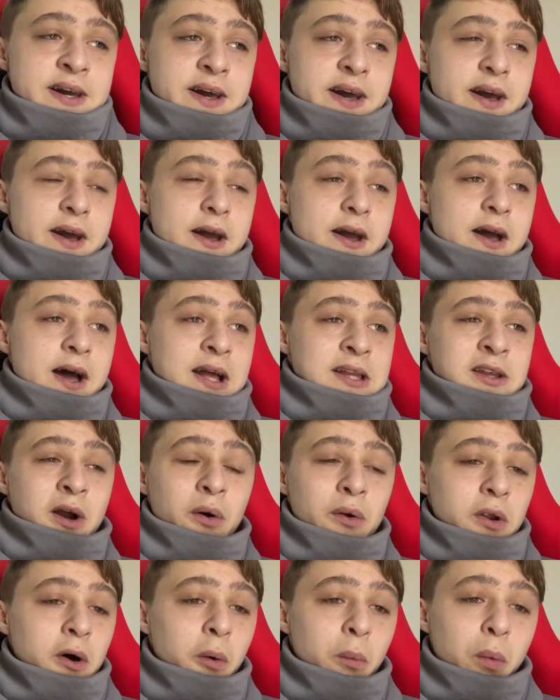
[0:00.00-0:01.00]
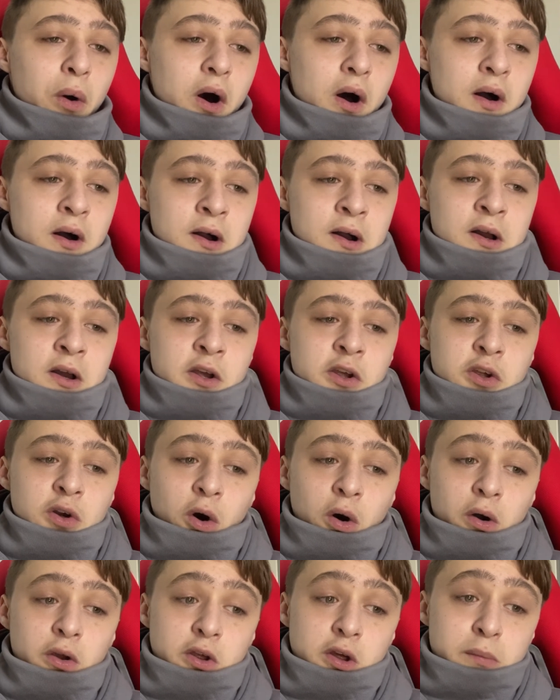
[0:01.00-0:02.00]
I don't know what
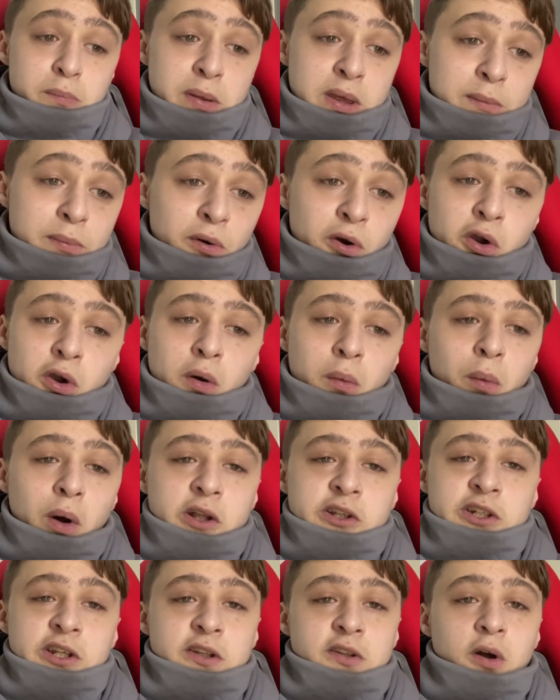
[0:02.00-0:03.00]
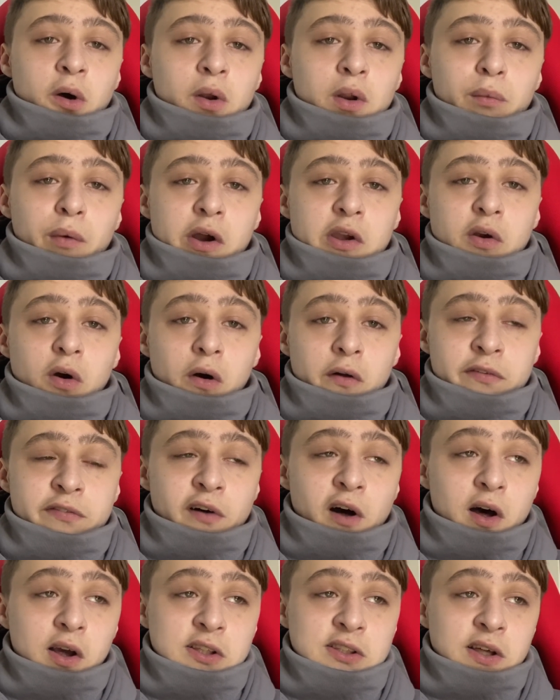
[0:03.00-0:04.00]
you people who are watching, I don't know what your
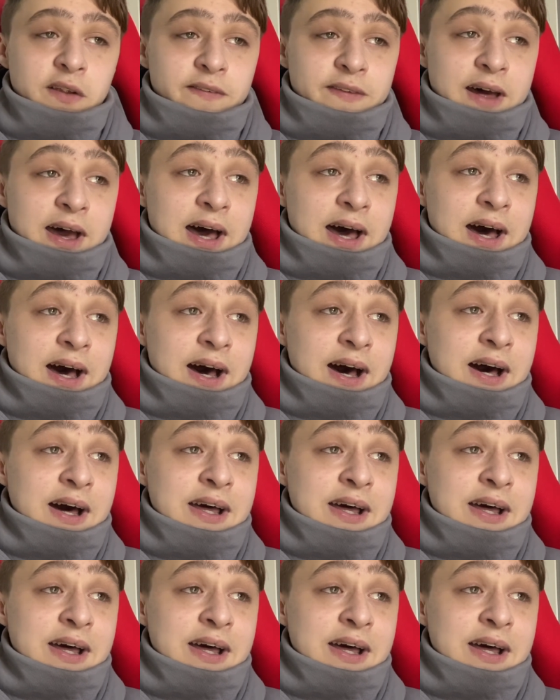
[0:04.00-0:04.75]
thoughts on that are.